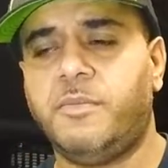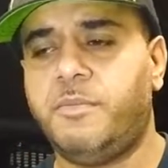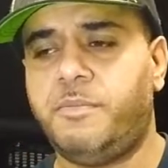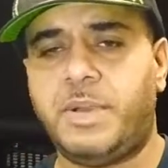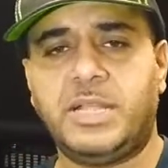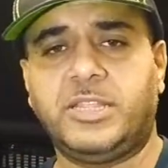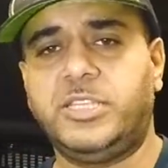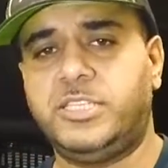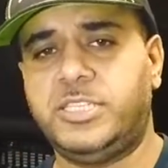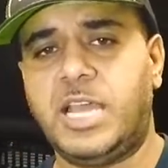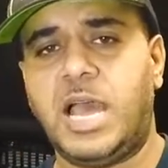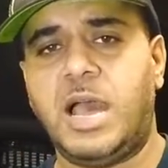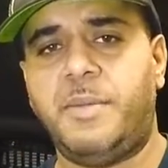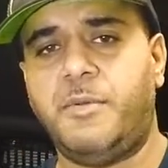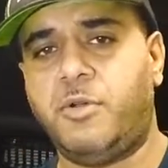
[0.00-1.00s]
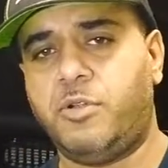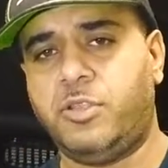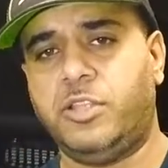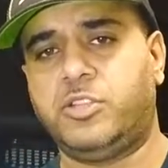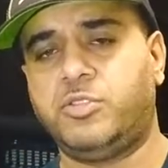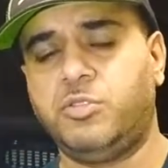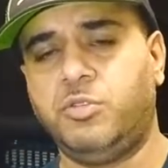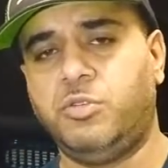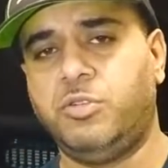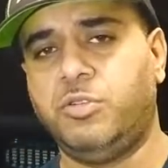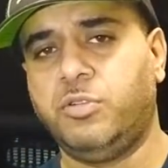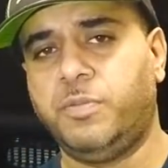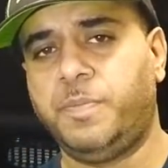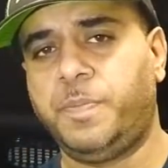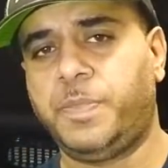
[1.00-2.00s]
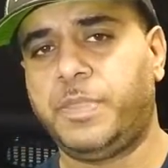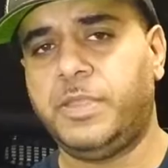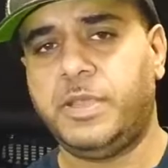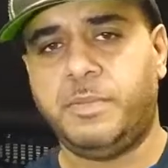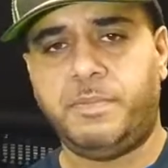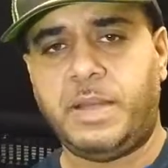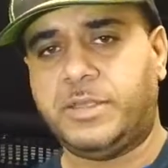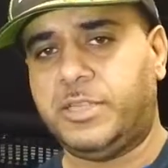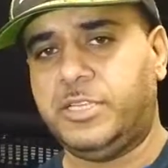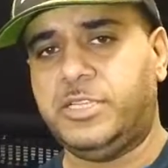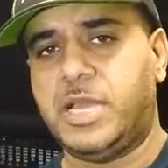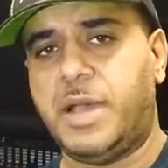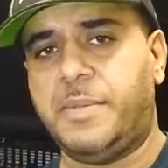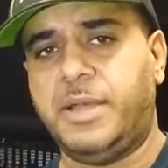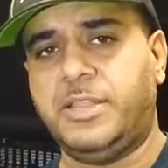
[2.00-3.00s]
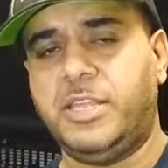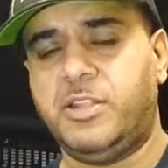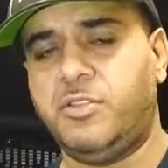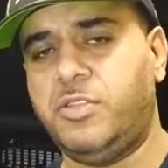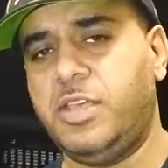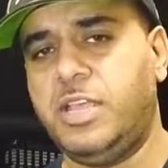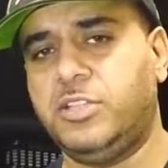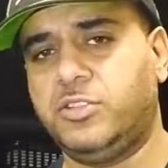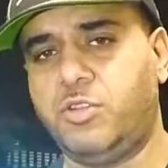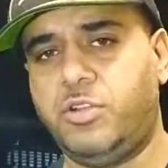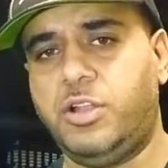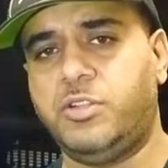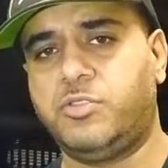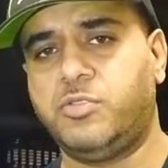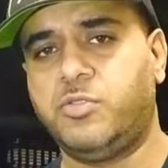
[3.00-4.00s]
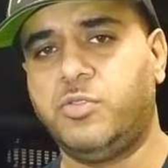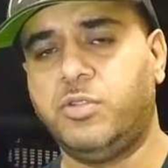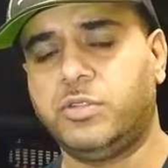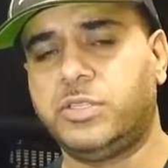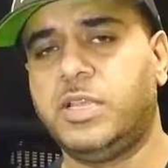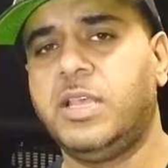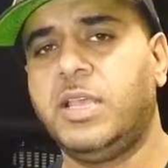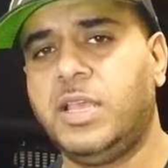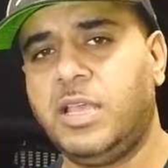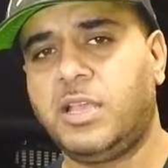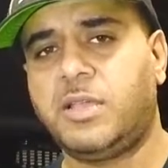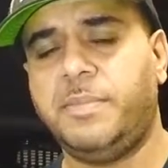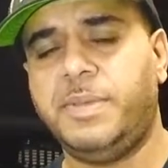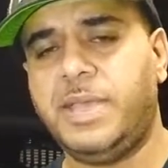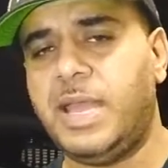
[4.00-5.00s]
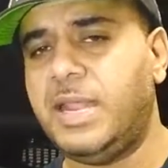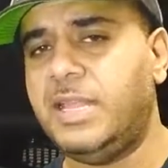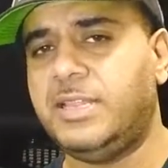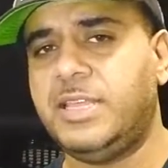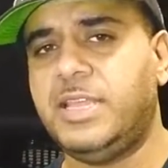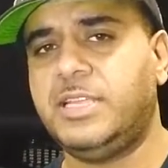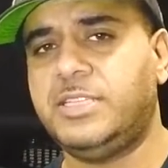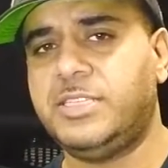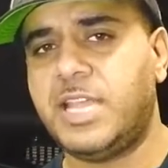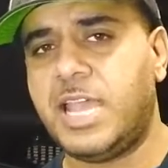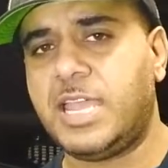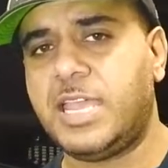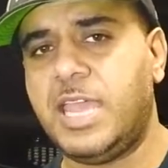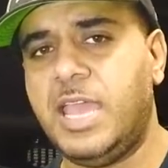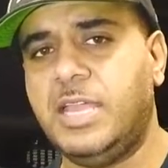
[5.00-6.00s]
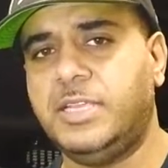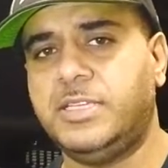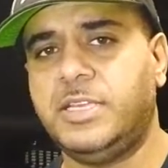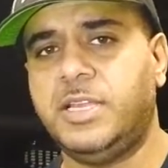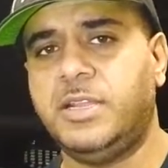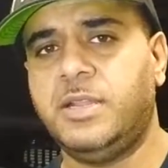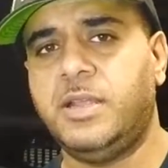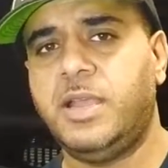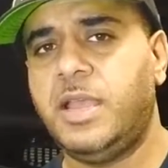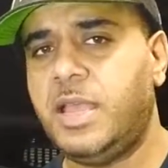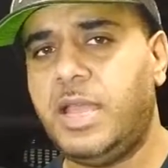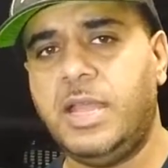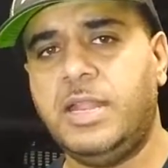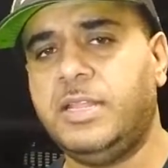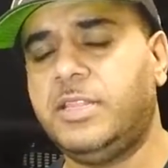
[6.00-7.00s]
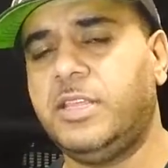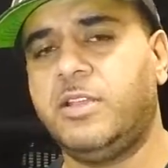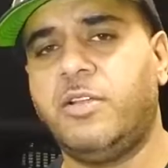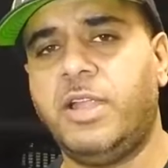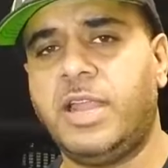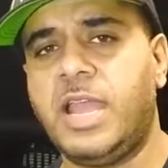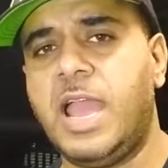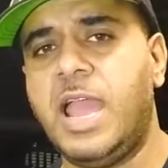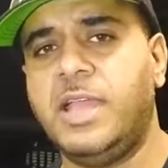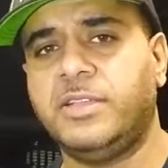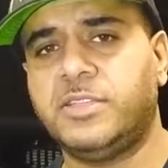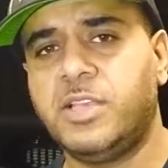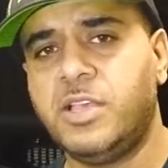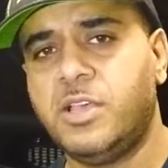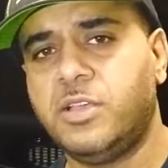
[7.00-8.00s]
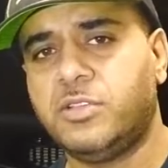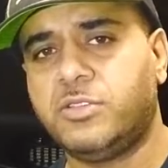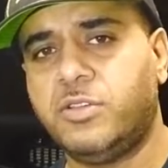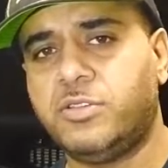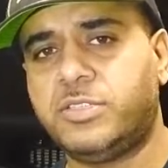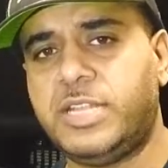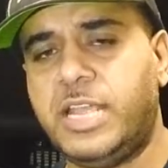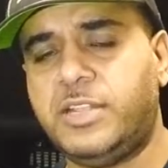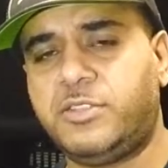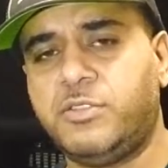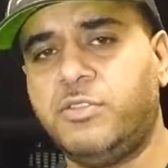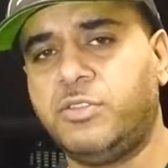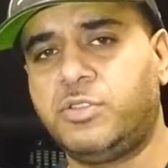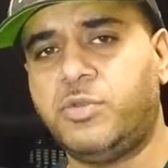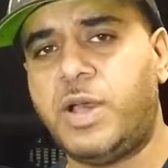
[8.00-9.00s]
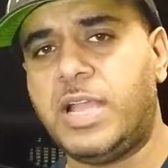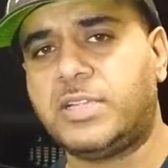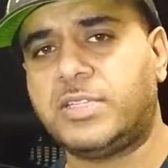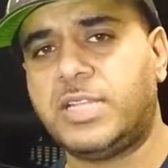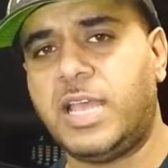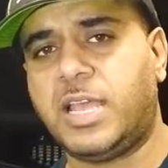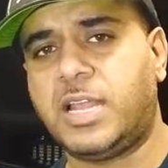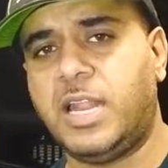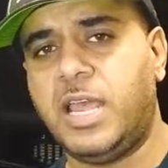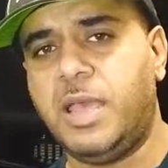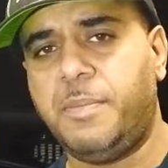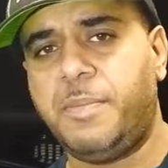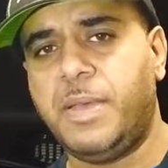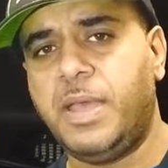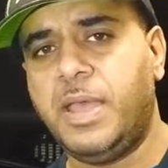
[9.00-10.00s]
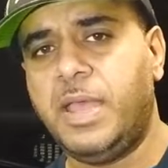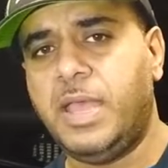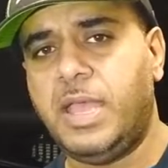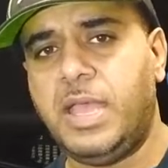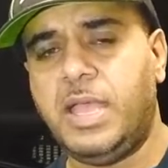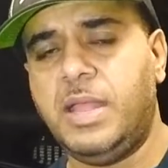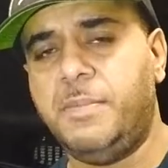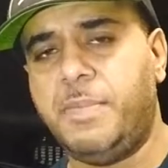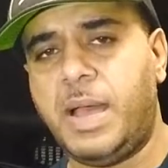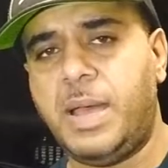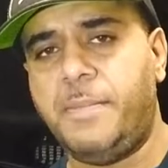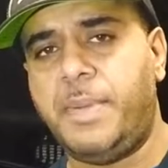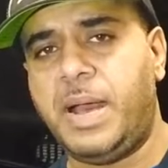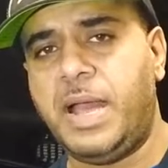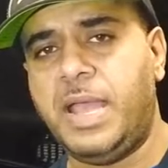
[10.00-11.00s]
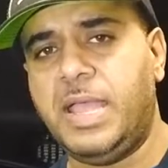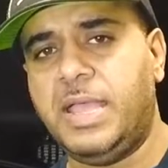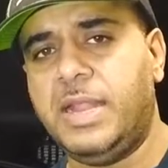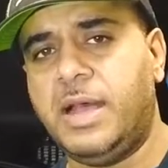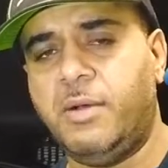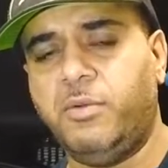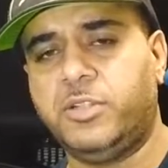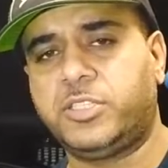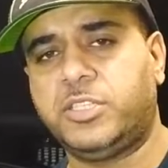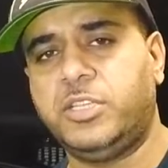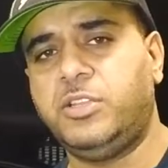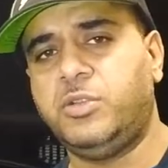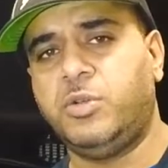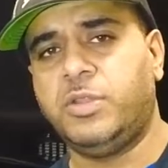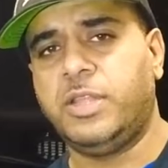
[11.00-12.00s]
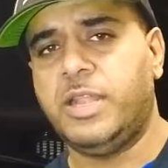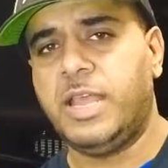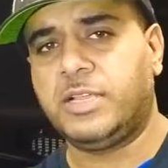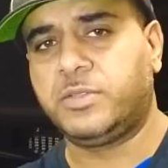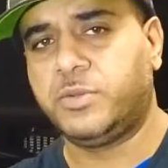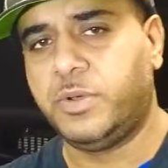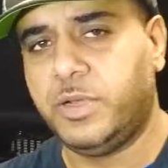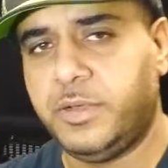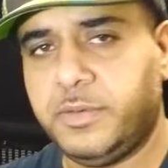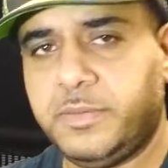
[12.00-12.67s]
about the job or the tool, about the job I did on this or the tool. It could be anything, check engine, anything. Alright guys, so stay tuned to watch that clip, and bye bye, and I will see you on the next one.